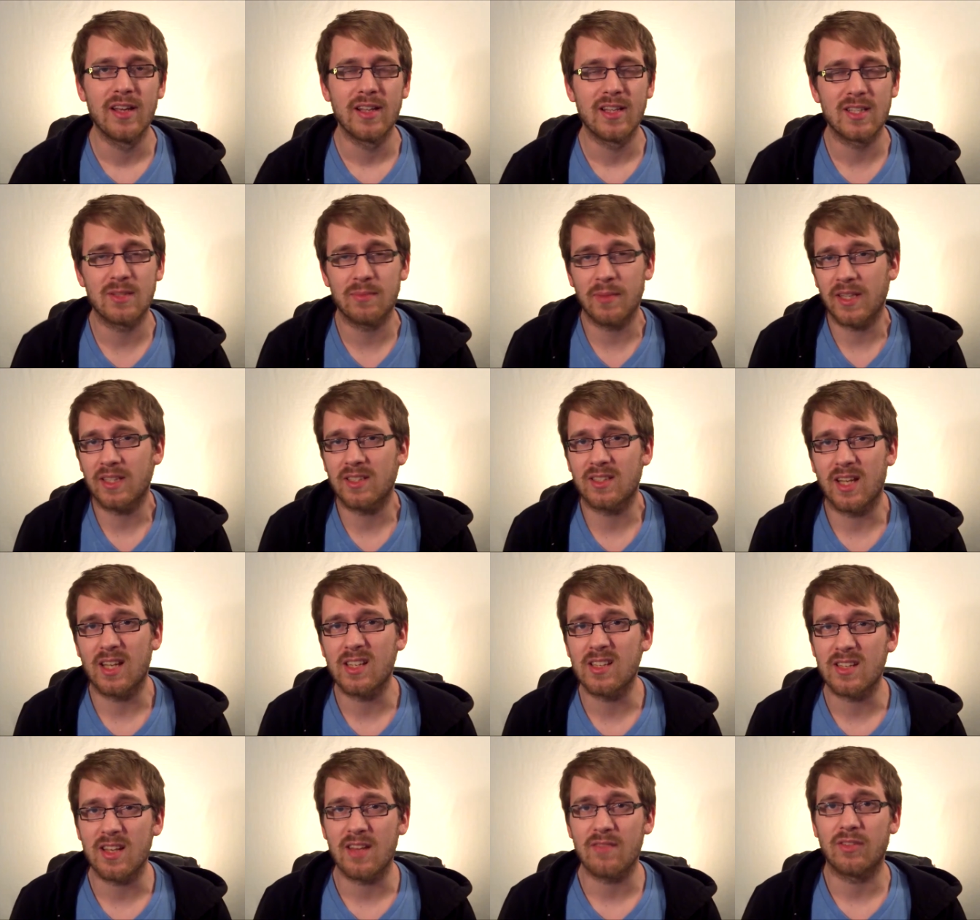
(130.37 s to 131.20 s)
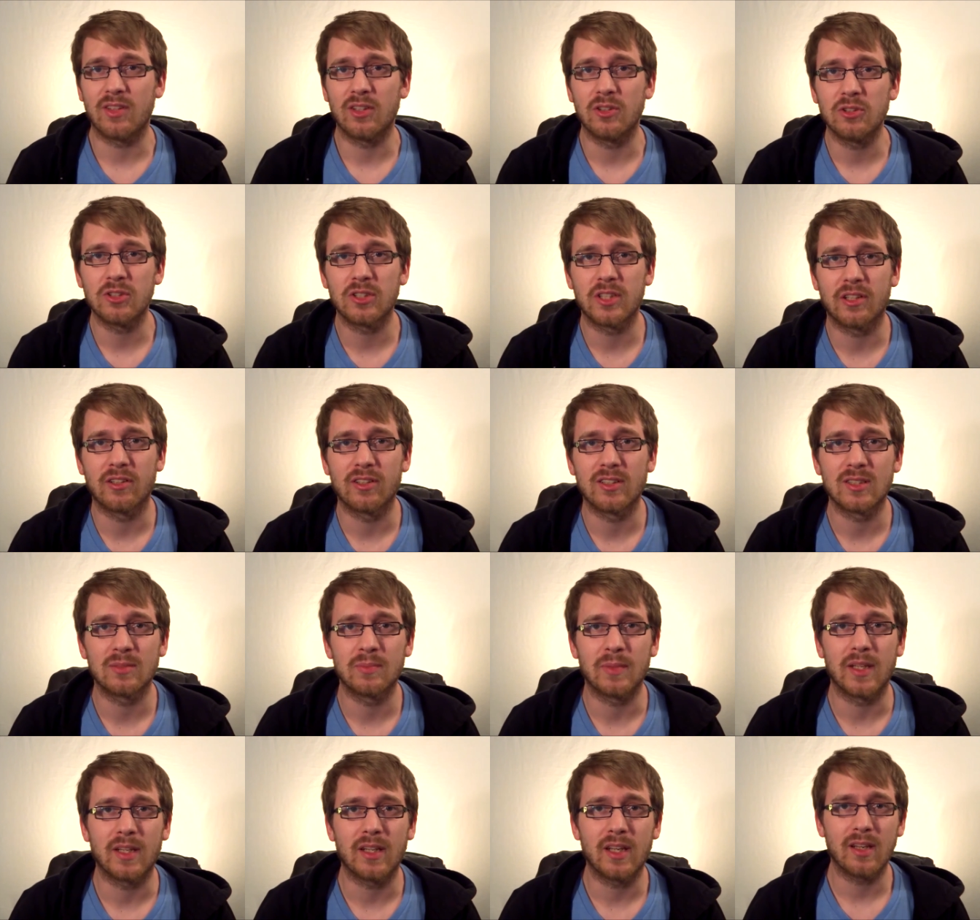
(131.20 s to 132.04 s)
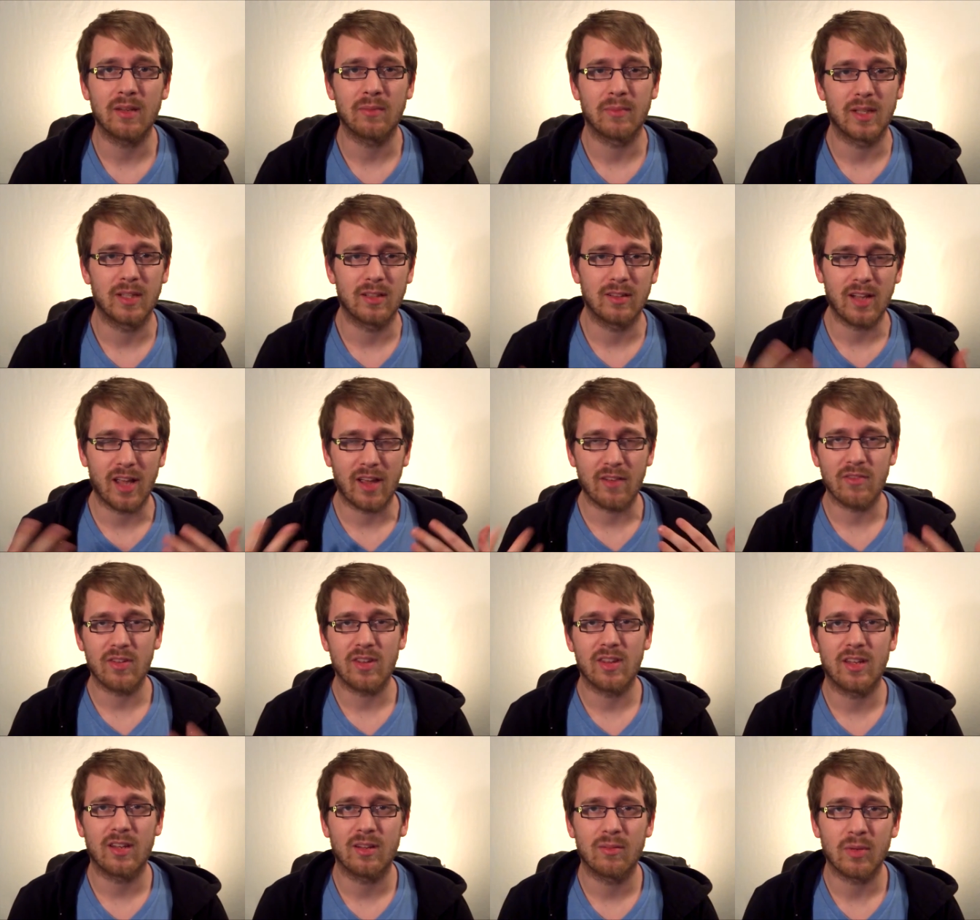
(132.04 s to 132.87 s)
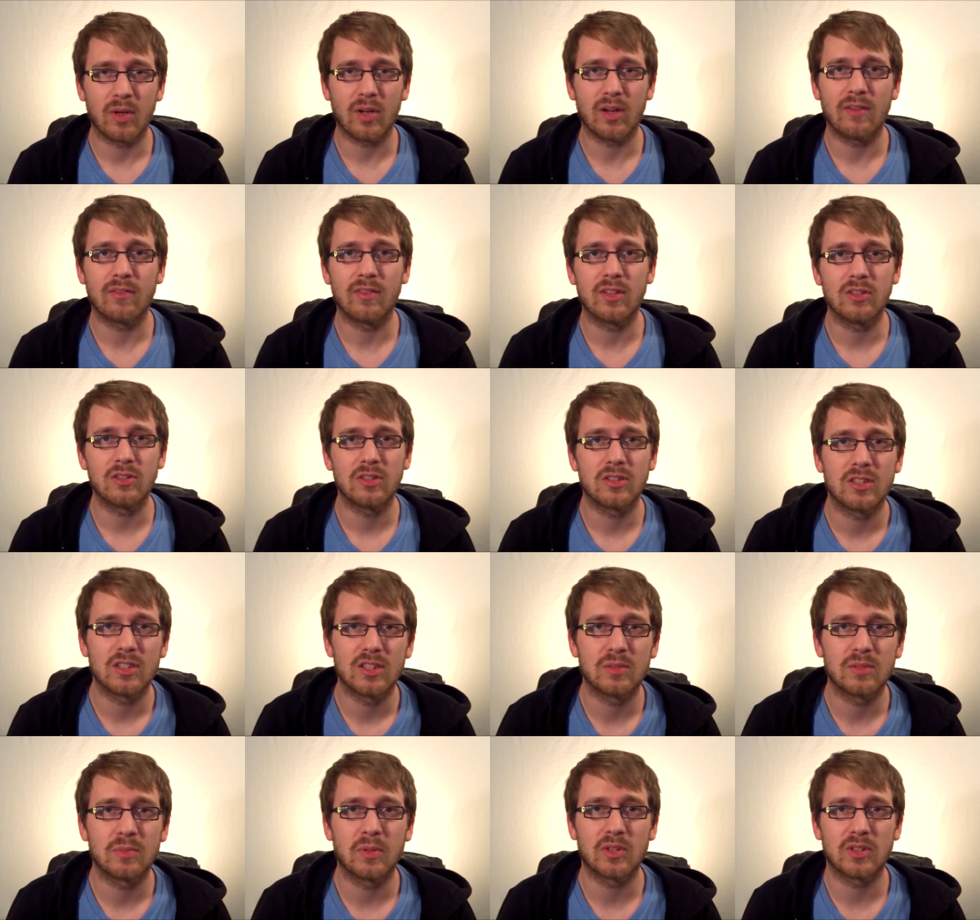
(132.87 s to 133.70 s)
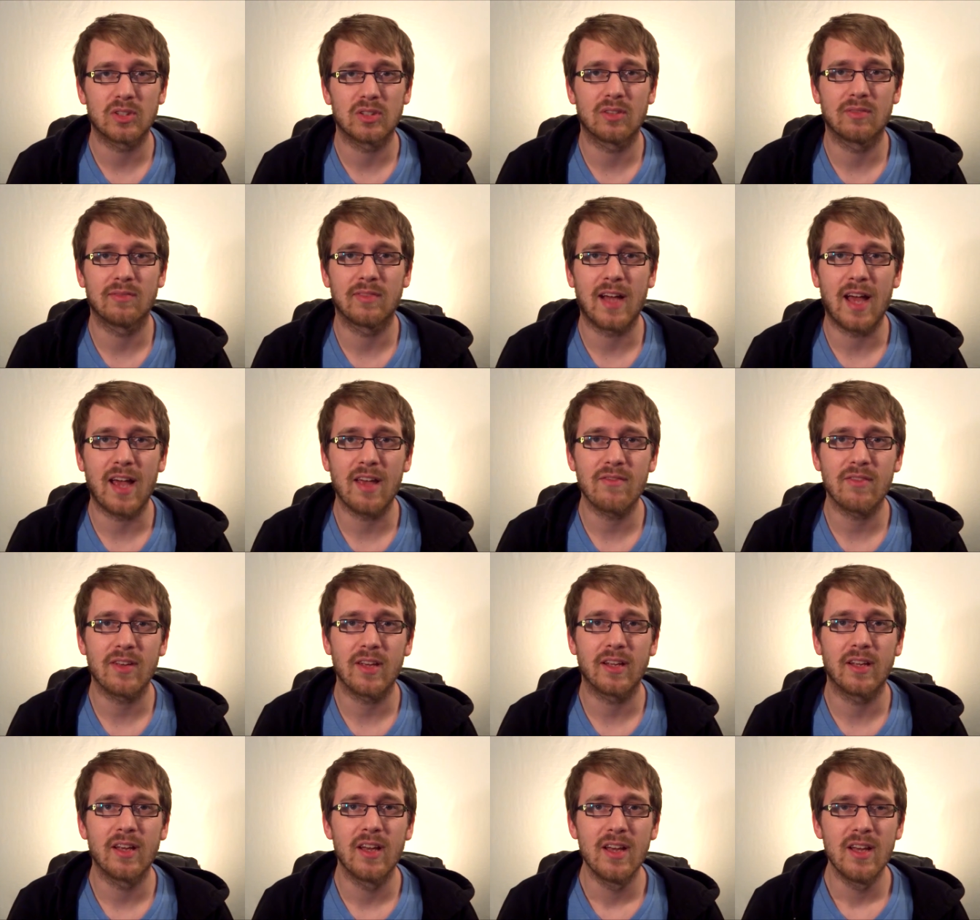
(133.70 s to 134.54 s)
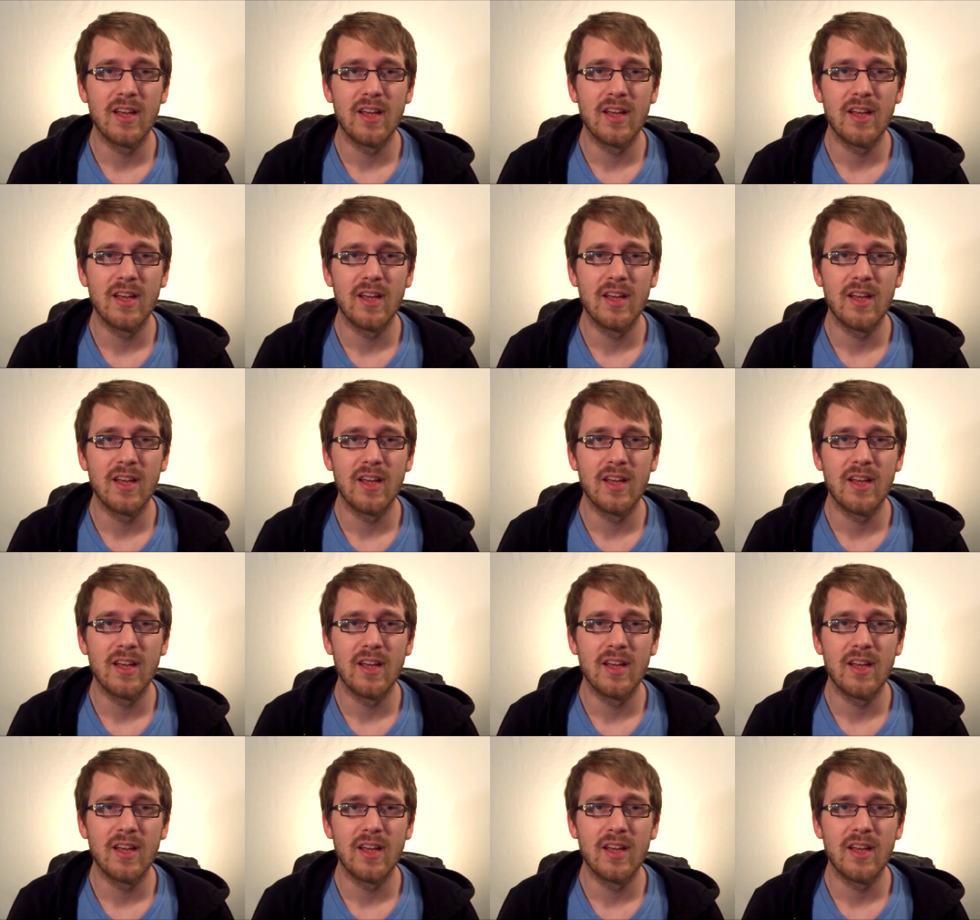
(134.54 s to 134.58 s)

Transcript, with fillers: This makes sense evolutionary speaking. I mean, everything about evolution is about surviving.